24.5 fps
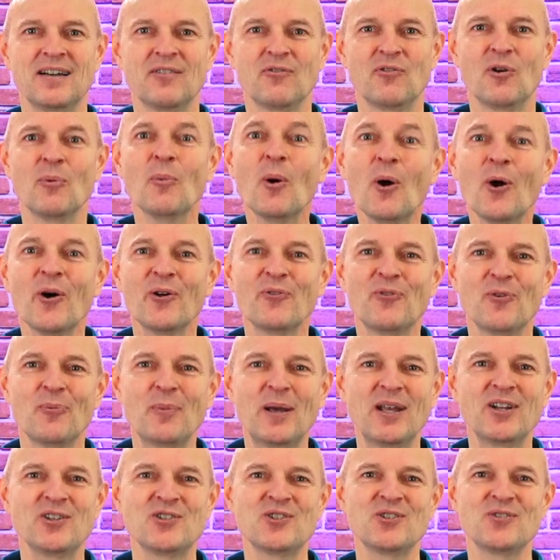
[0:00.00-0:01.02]
For more
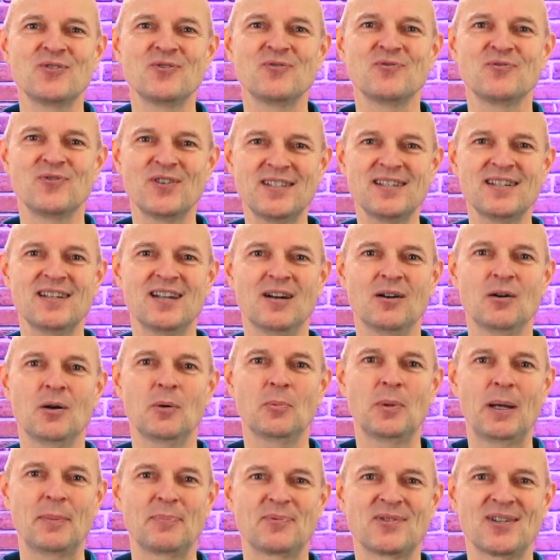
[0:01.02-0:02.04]
information, visit
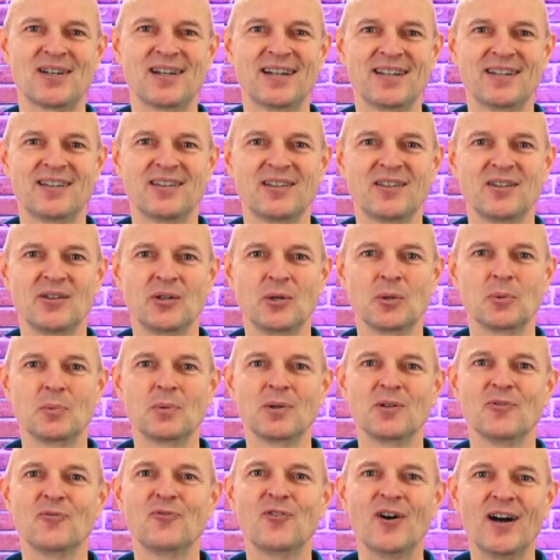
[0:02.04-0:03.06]
our website. You
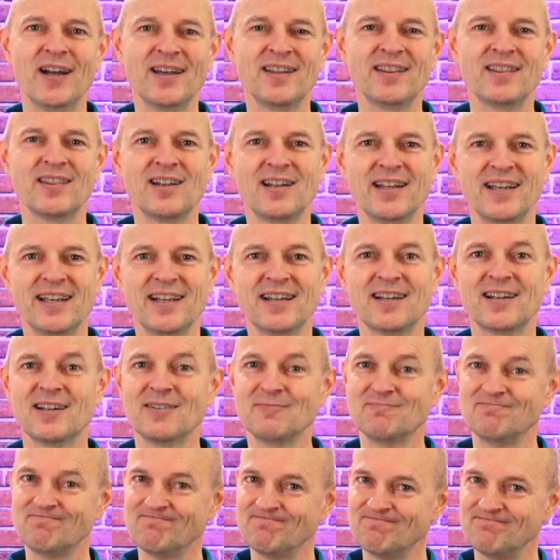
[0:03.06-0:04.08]
will find the link
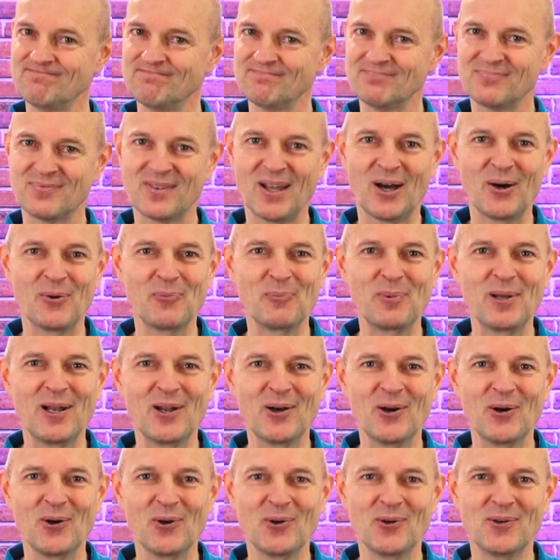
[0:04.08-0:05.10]
down
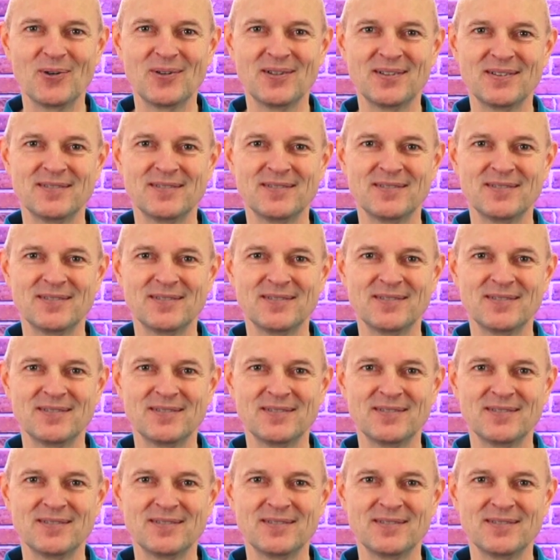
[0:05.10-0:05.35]
below.